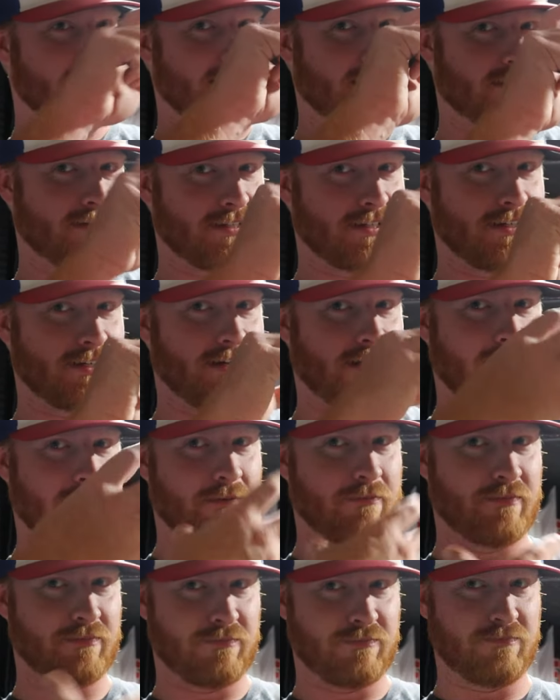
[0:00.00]
texting and
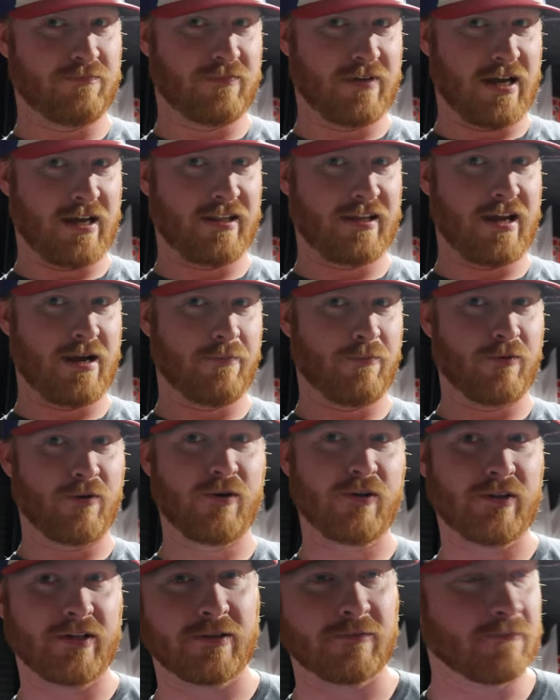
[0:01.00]
I'm got the camera
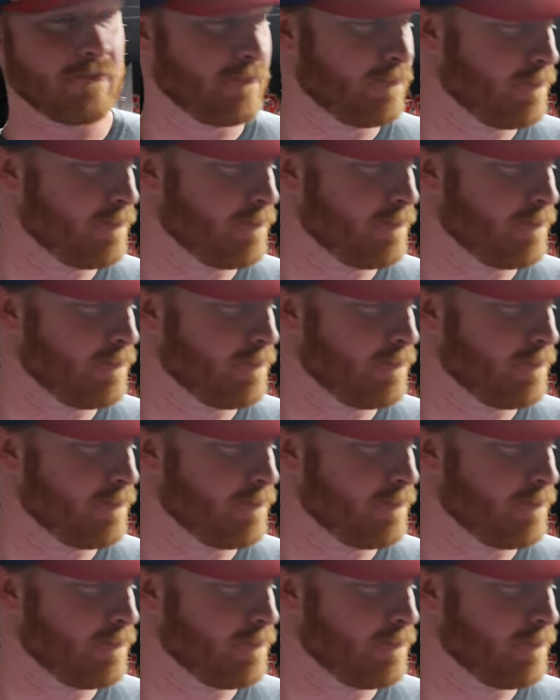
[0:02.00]
rolling.